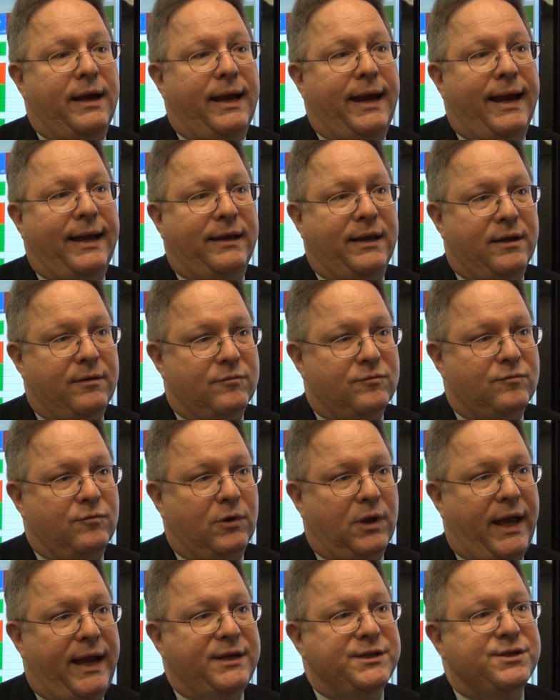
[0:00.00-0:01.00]
and it
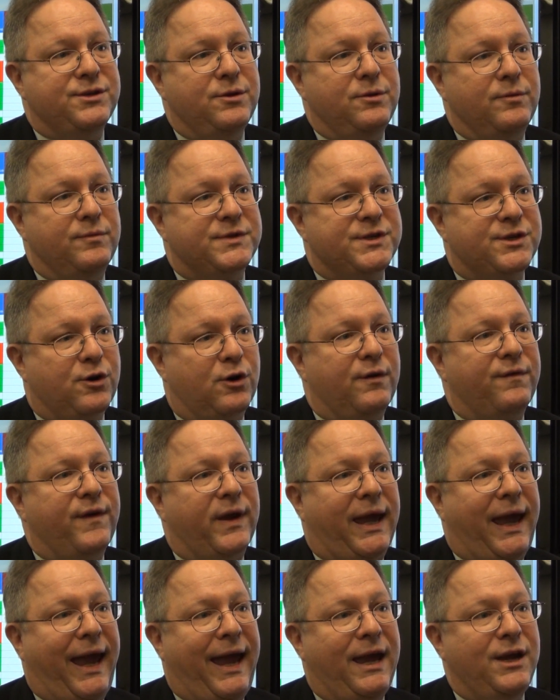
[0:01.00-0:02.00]
relates to
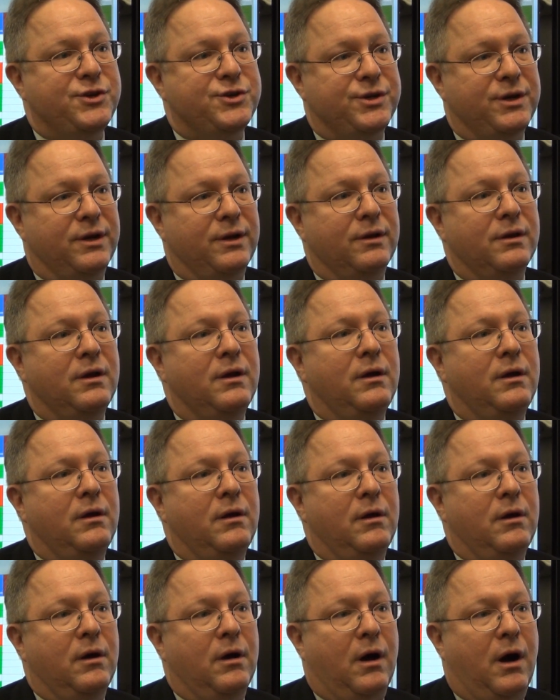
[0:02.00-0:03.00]
certification
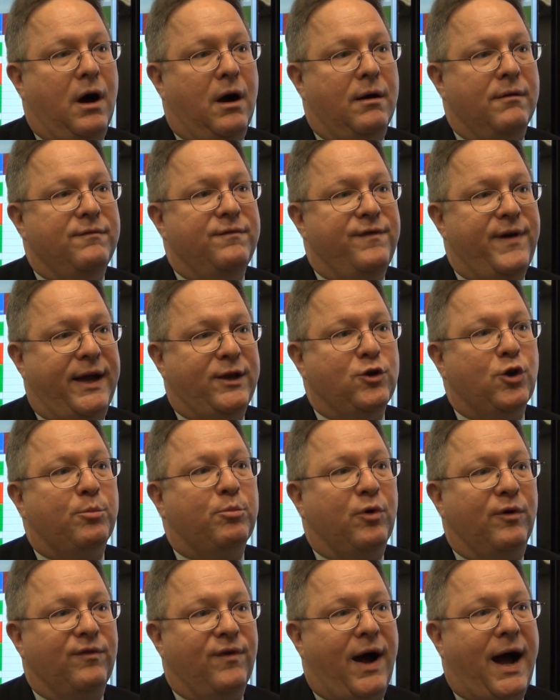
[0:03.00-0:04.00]
of vendor
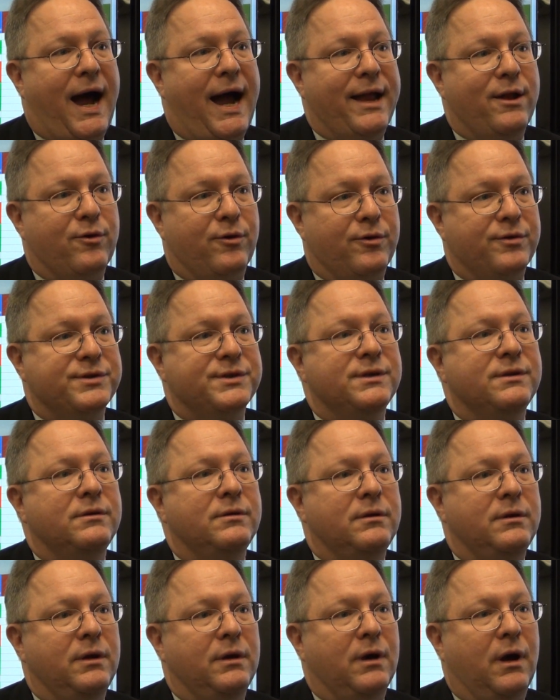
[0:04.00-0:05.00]
providers
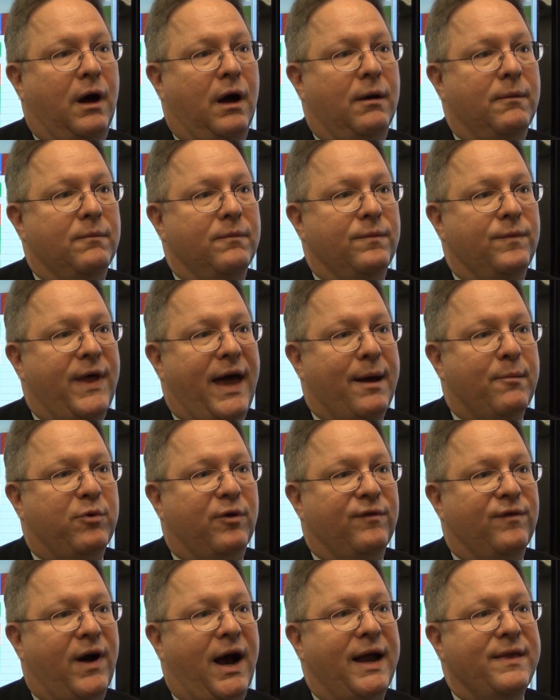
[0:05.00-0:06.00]
that
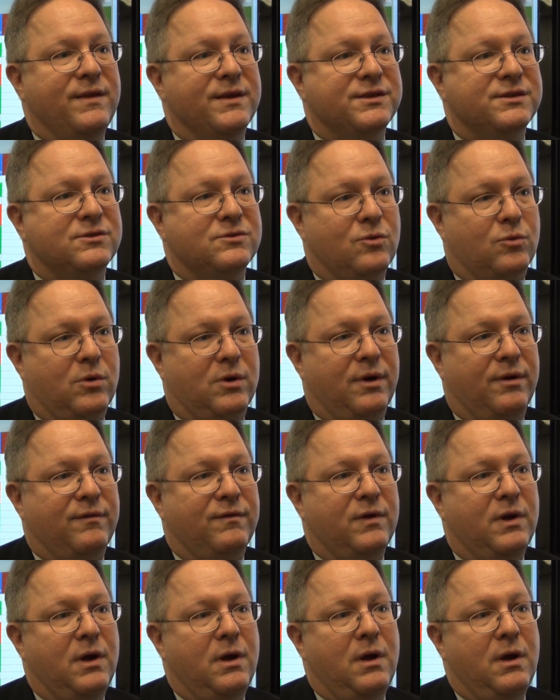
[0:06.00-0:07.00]
provide this sort of
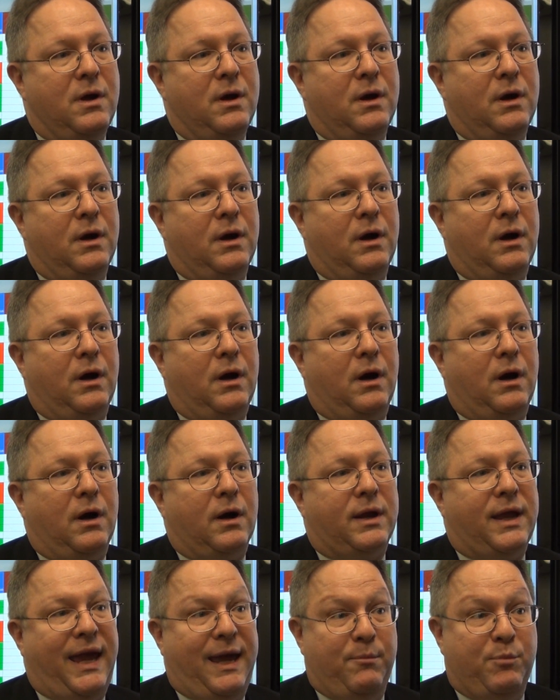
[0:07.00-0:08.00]

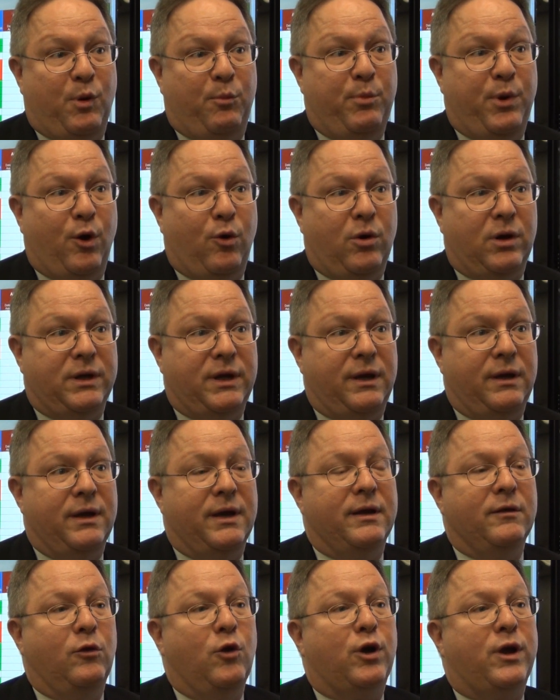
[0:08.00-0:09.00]
capability,
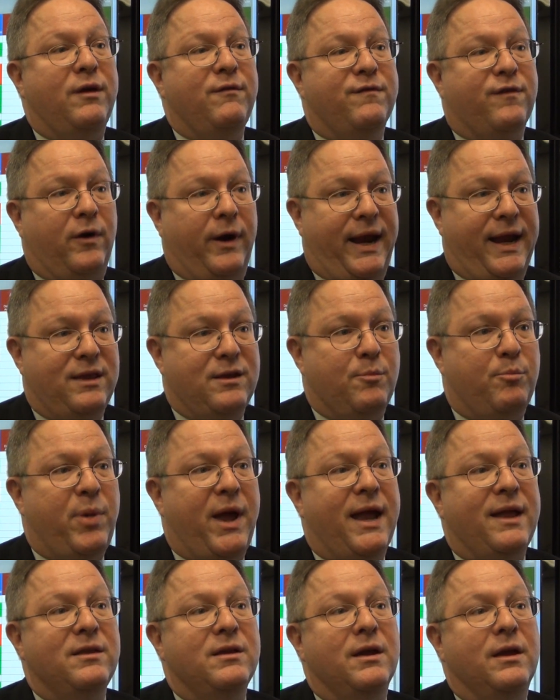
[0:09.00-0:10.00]
looking for
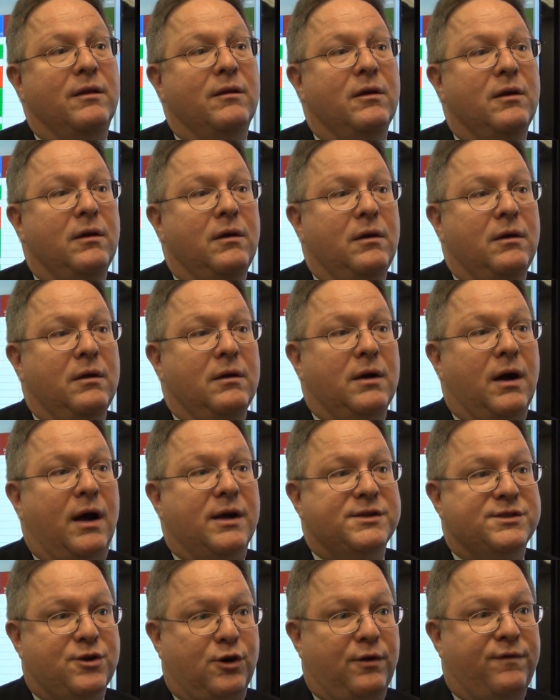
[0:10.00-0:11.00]
independent
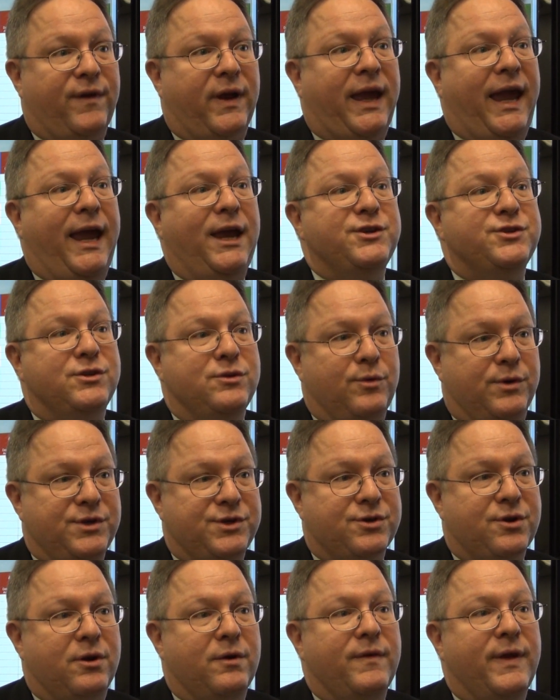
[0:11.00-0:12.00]
certification to
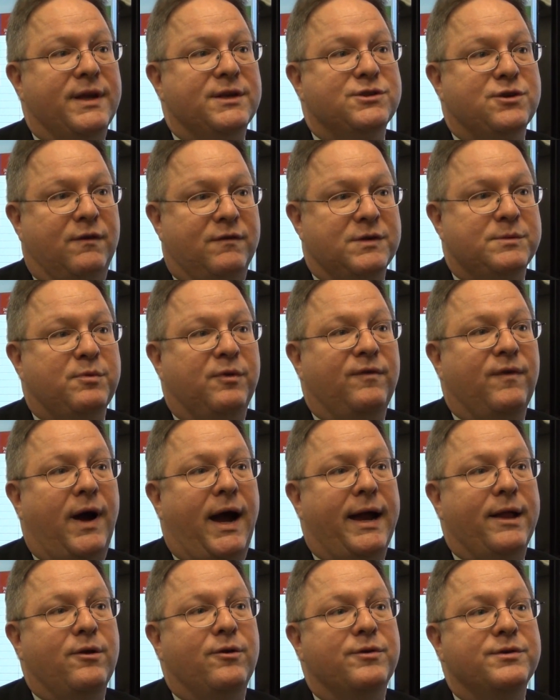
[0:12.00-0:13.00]
ensure that service
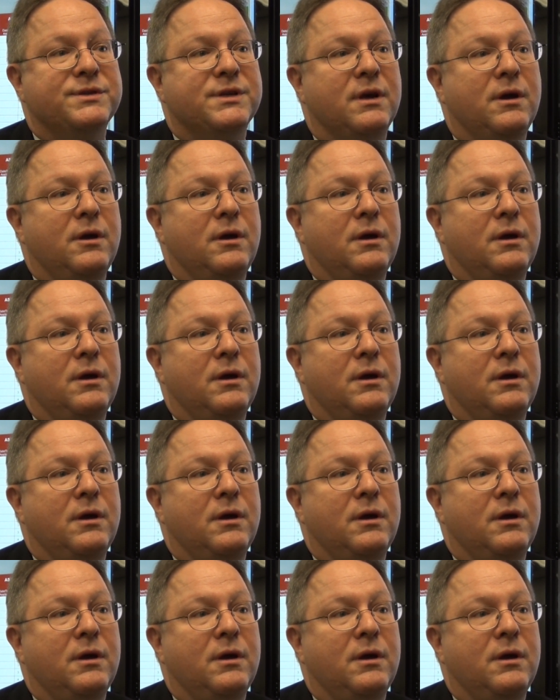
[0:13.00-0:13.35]
providers